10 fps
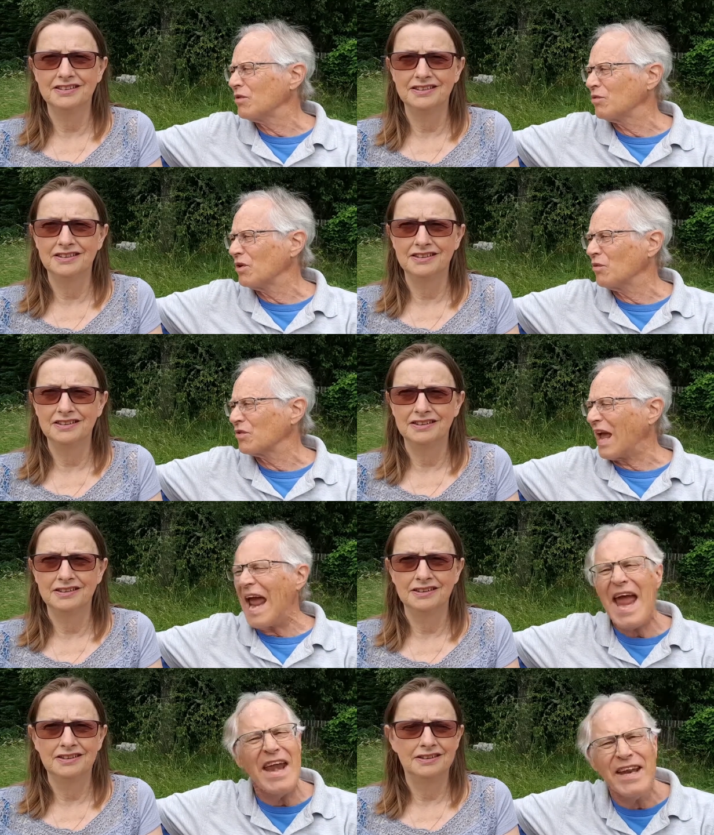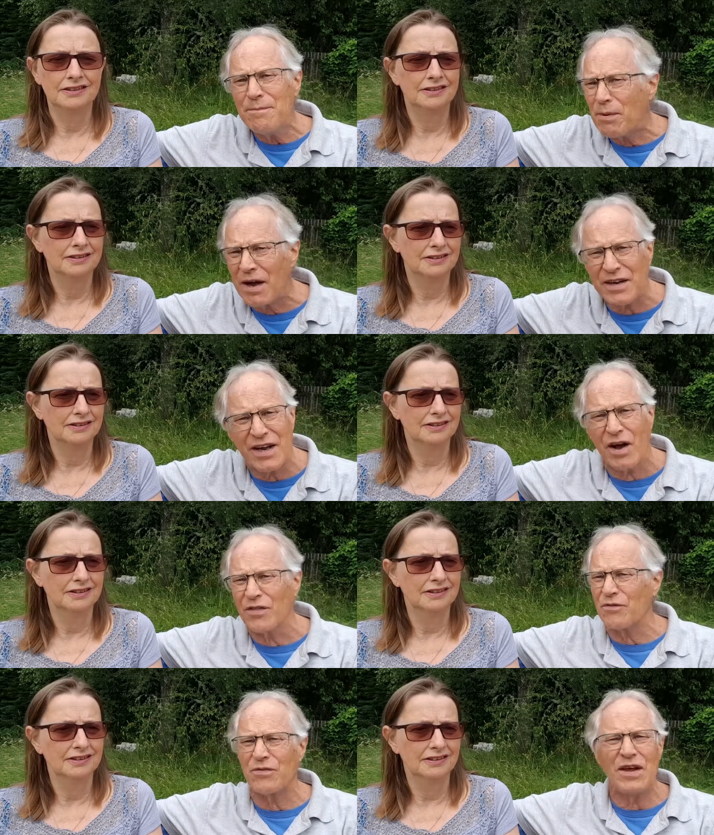Speaker 1: with with anybody
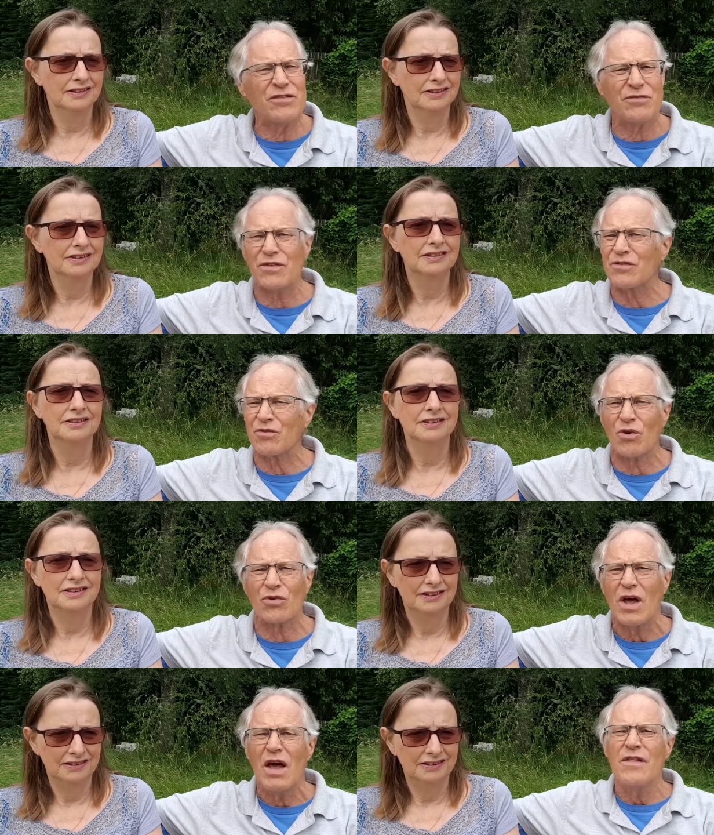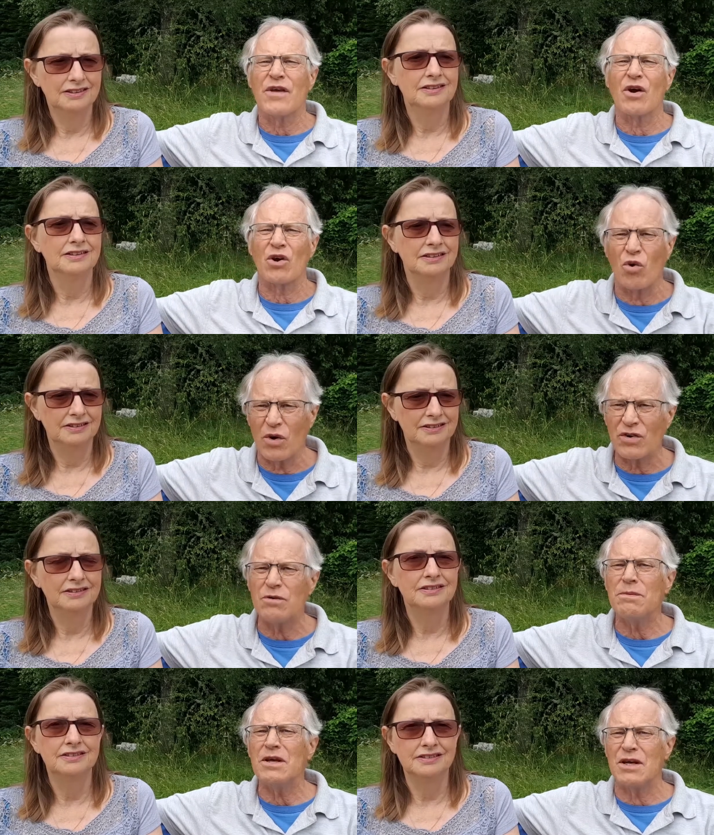on the face of this earth, there are going
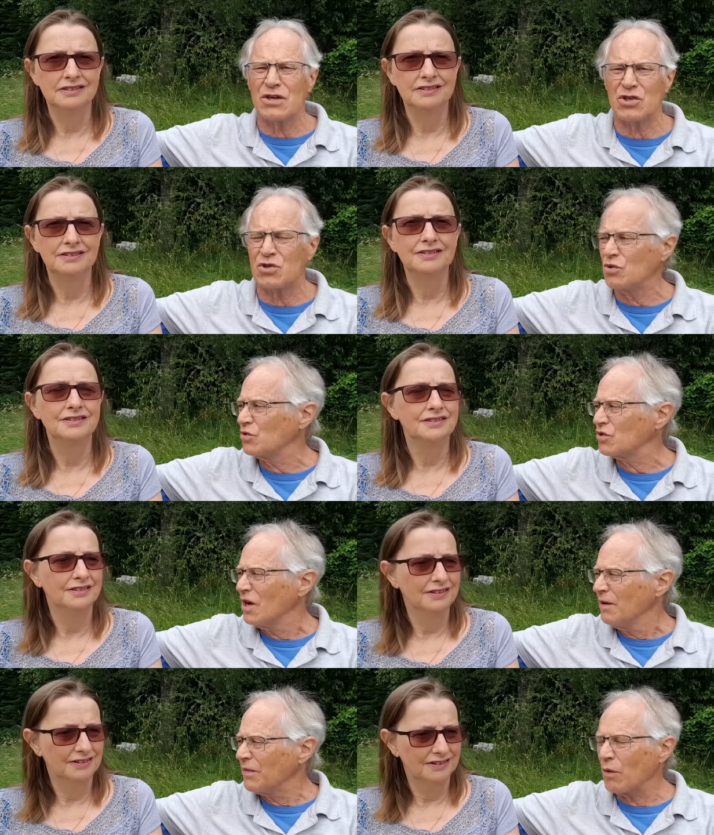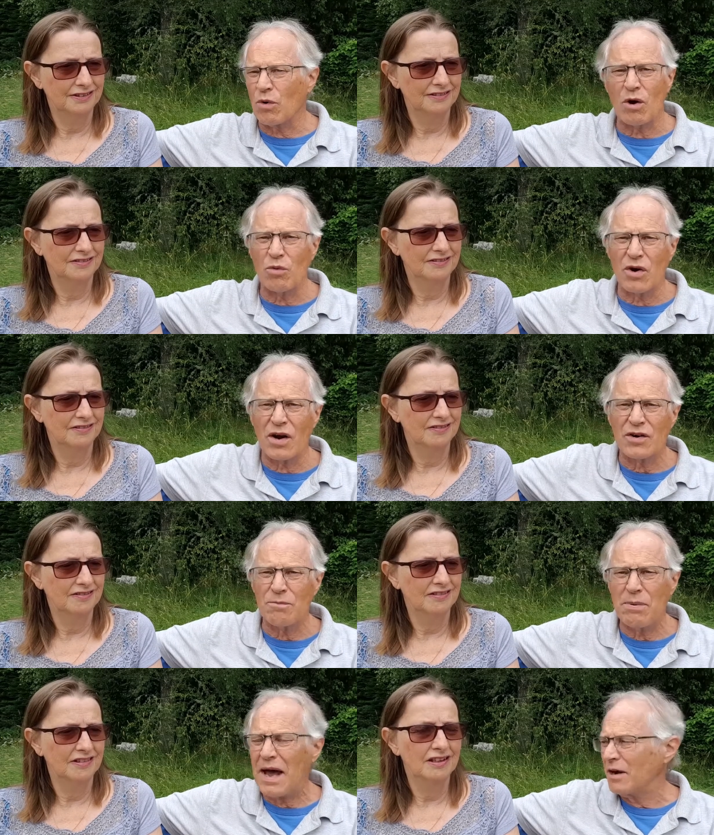to be issues that where we're not
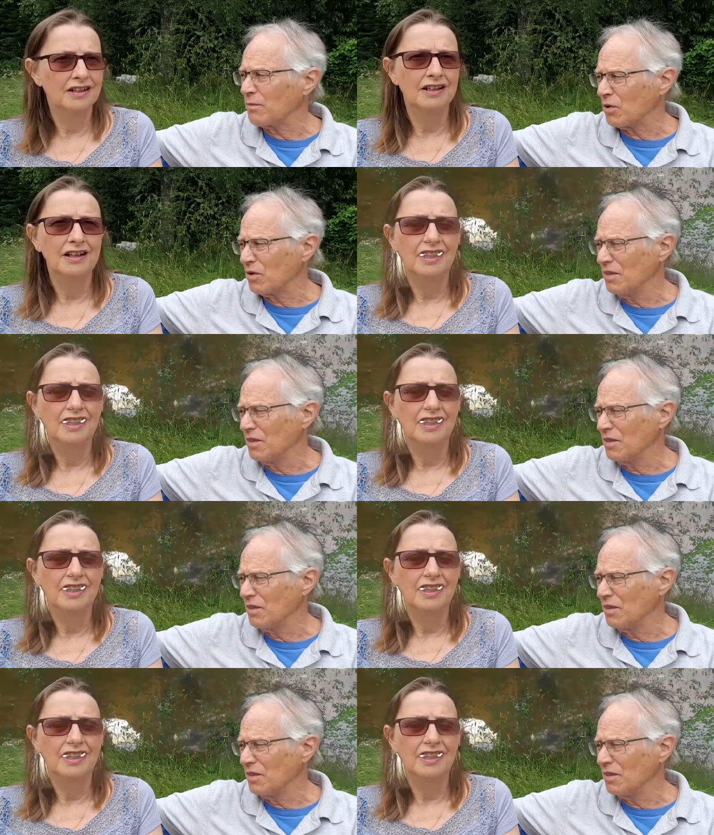compatible.